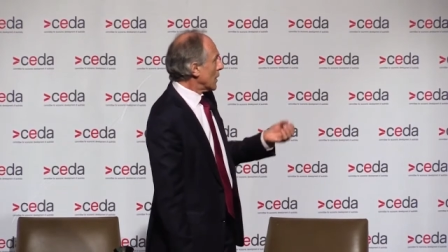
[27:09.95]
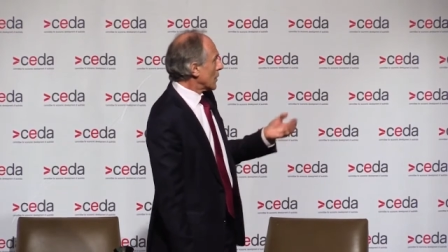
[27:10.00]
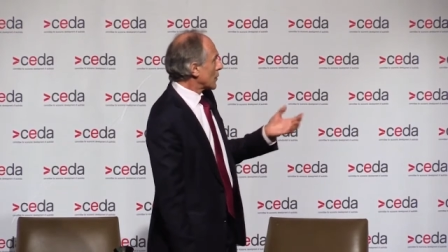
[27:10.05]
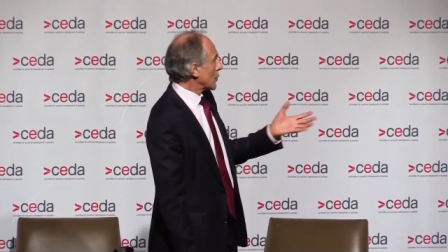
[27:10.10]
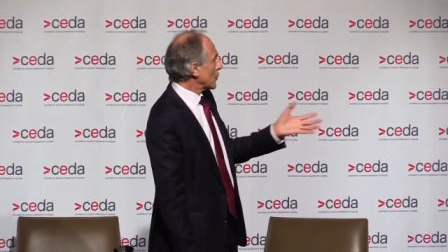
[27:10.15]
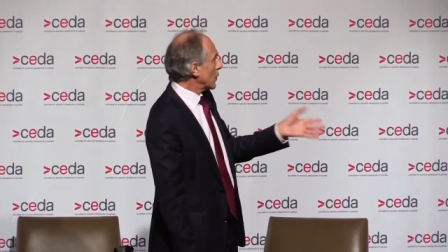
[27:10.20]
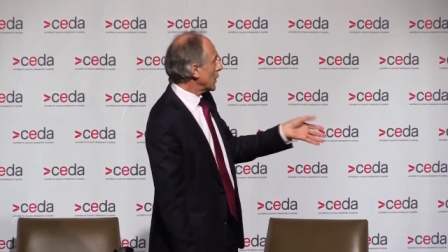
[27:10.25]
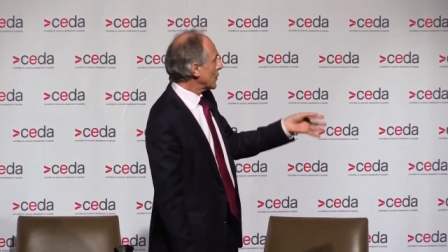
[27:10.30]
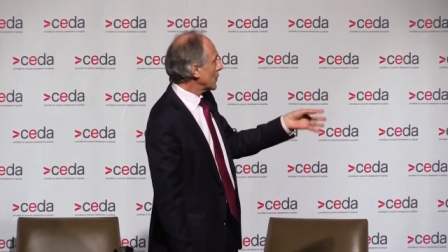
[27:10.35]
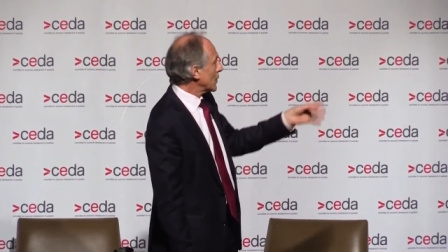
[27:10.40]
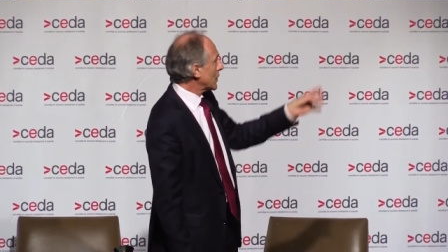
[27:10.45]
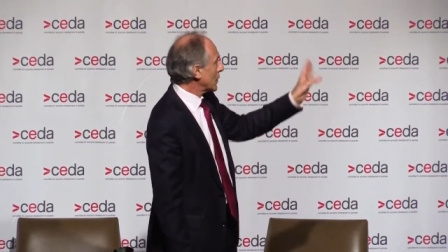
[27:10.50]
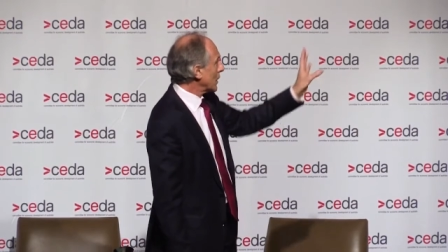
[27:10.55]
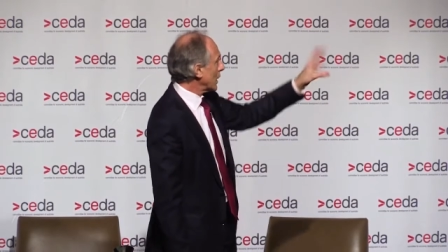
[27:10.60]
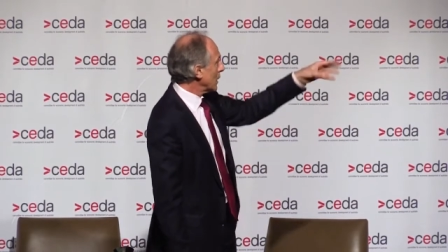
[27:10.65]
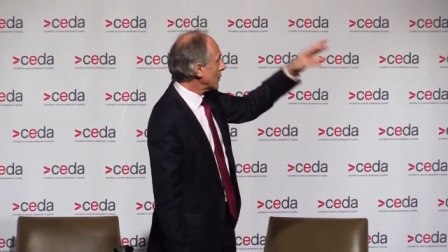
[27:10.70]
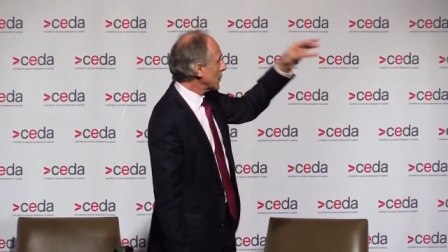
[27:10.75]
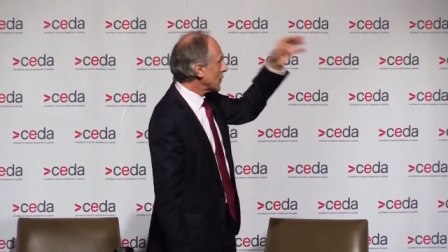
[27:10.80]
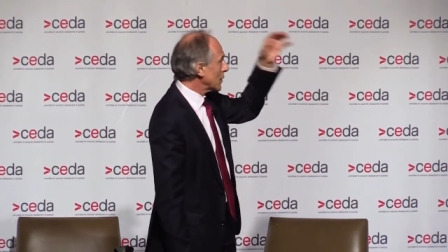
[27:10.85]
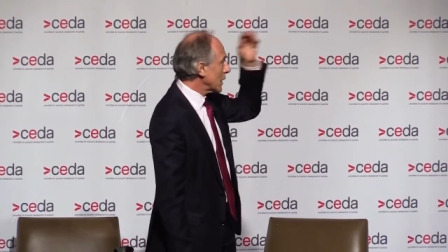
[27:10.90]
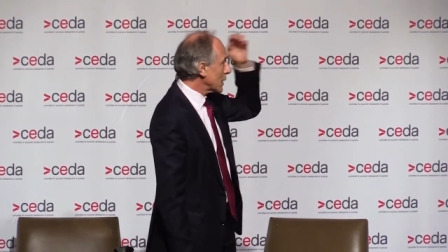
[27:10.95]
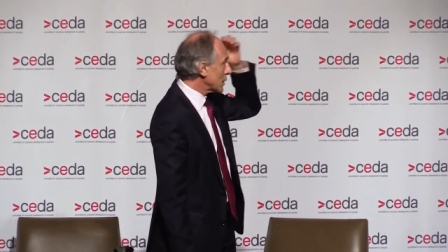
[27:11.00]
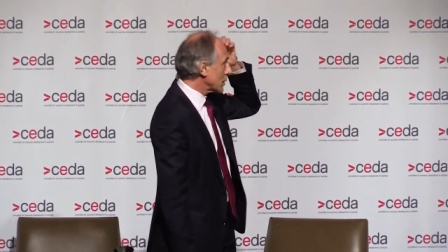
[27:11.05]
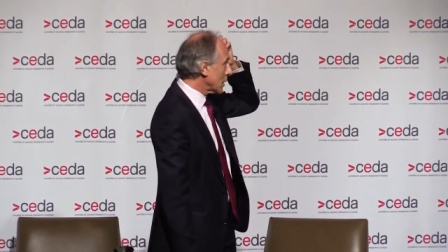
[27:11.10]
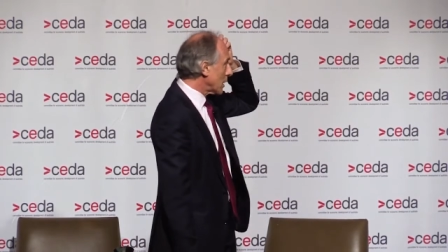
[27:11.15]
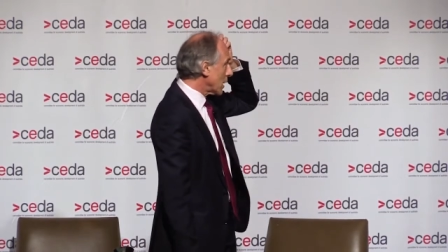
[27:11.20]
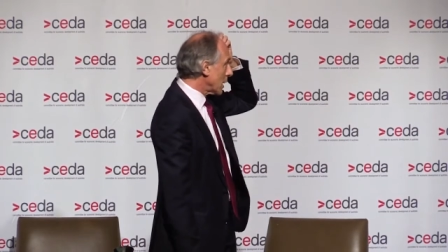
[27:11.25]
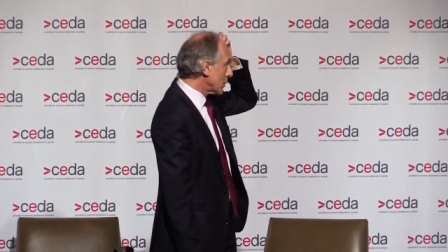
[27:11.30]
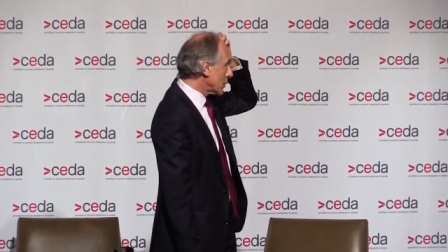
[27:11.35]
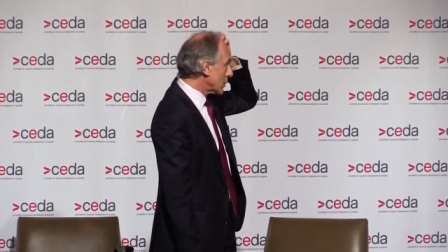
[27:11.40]
So, where do we stand with the
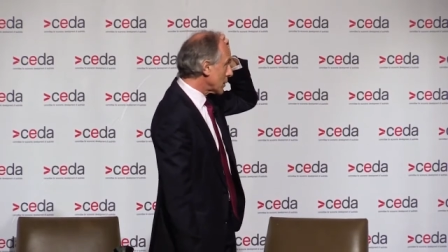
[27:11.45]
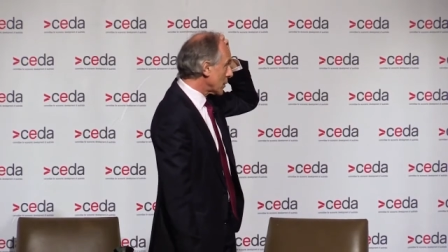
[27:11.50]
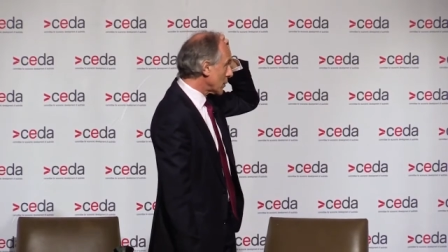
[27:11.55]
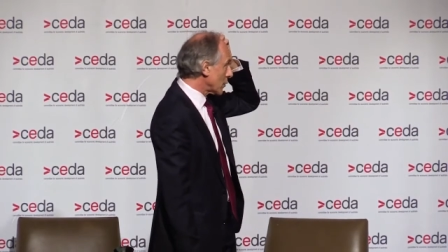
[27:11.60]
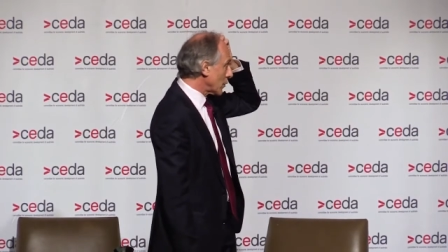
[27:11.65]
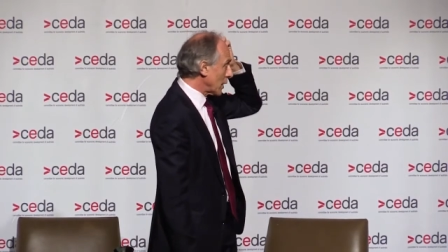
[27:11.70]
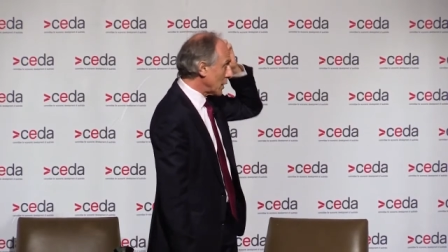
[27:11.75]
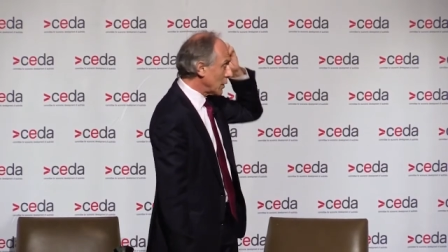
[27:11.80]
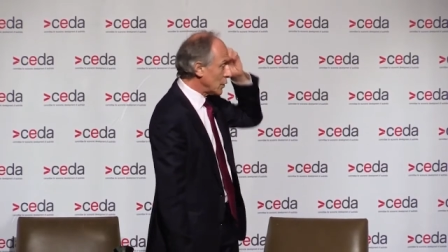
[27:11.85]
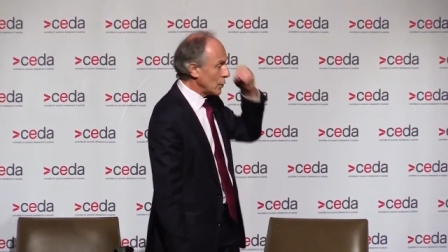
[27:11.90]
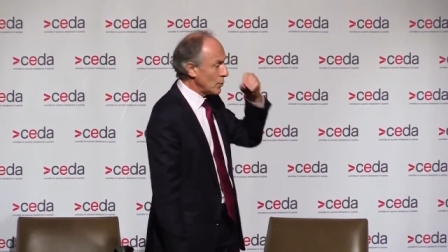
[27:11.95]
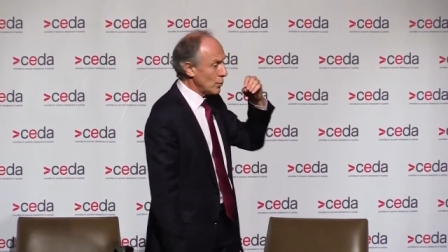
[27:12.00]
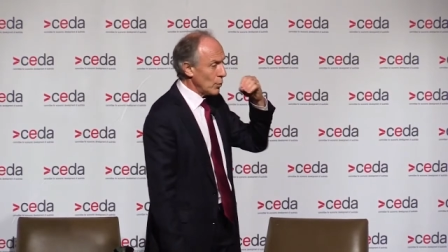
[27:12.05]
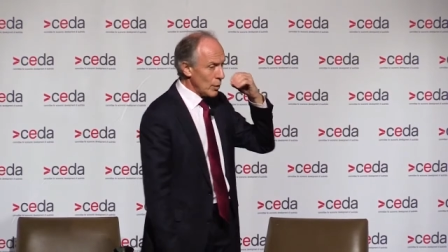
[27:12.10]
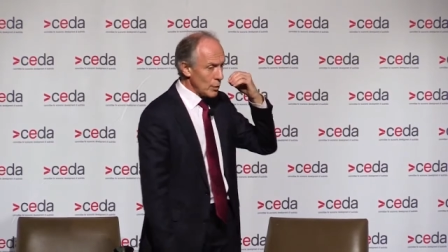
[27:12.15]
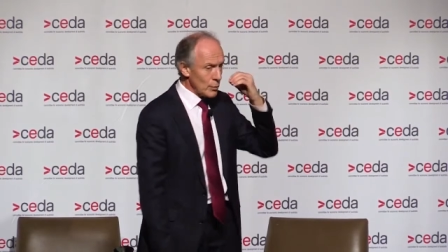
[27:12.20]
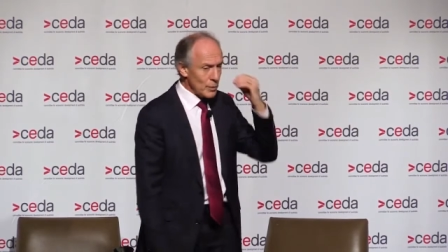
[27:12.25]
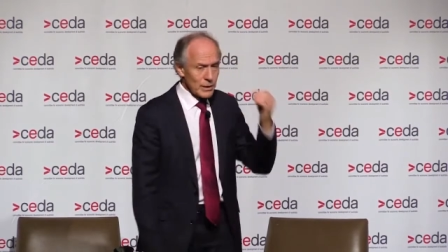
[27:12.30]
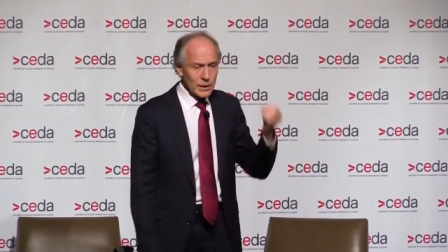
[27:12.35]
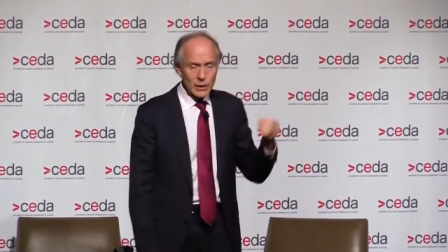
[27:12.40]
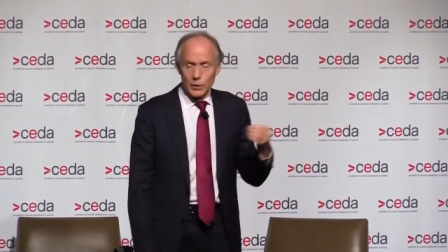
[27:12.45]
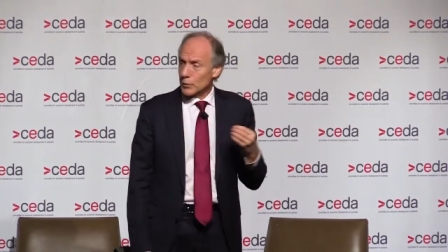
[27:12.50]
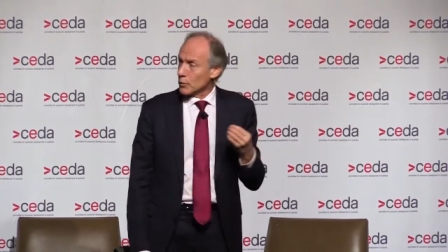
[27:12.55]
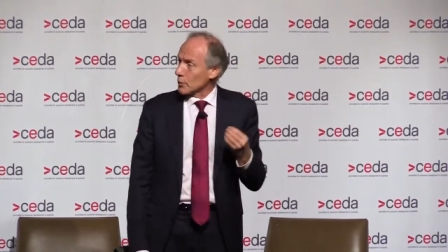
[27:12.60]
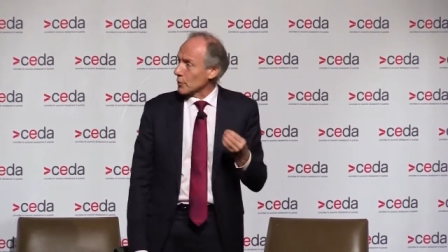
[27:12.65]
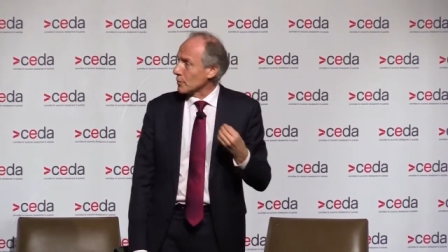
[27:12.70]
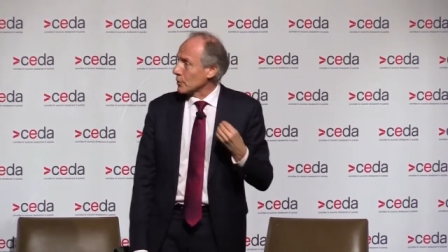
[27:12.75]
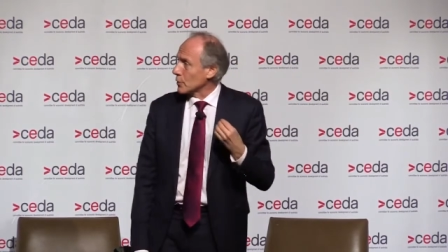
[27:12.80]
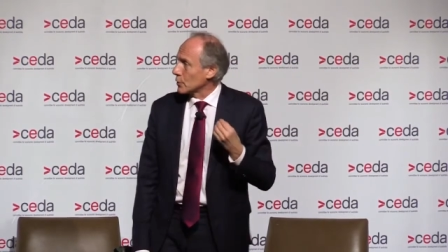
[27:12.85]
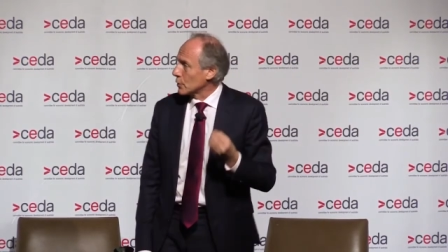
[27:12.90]
National Hydrogen Strategy? What are we
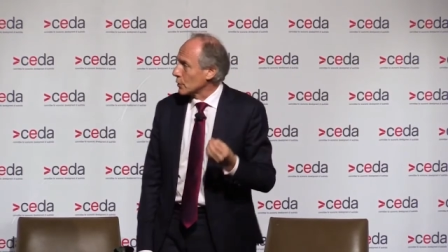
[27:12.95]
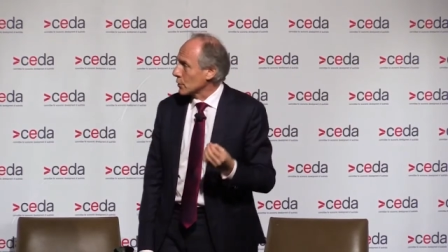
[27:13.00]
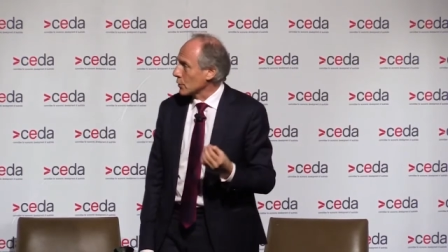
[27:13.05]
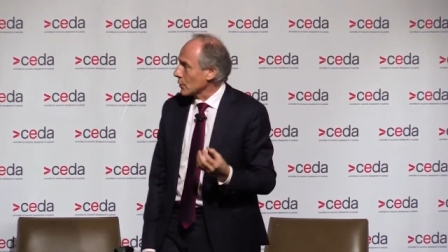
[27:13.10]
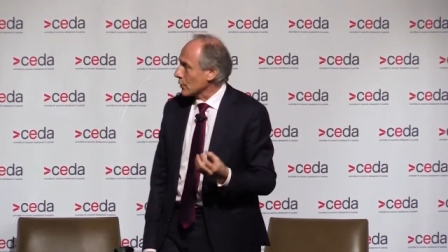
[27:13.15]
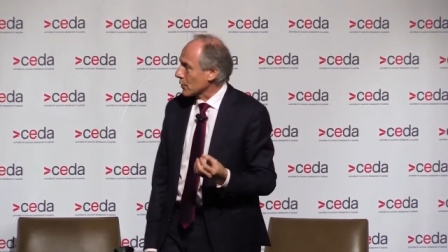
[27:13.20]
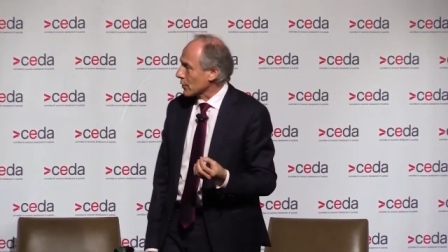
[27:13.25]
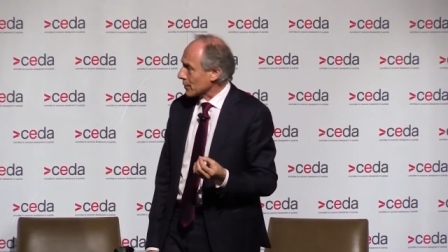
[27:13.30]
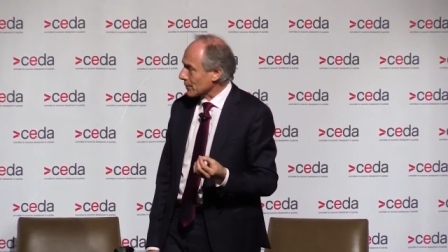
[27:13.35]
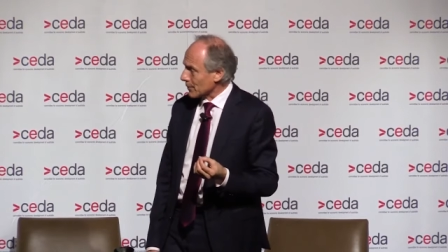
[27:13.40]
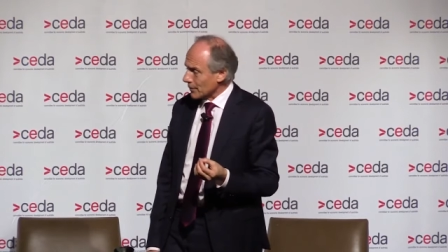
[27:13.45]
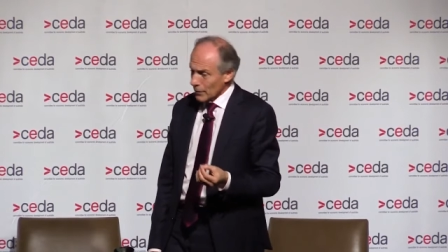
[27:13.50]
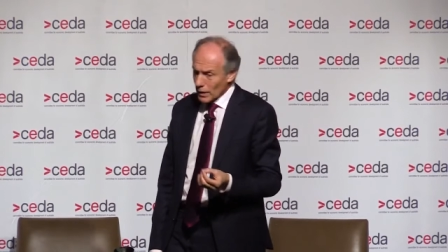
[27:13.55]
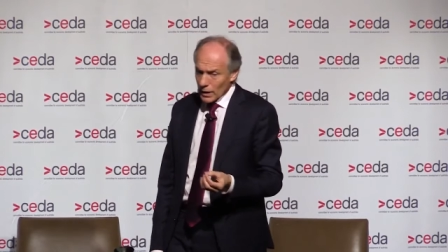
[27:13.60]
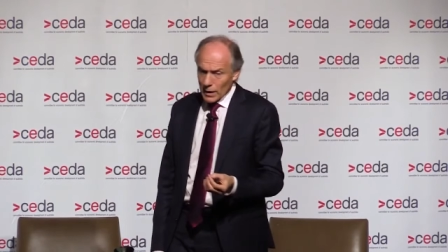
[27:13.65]
going to produce?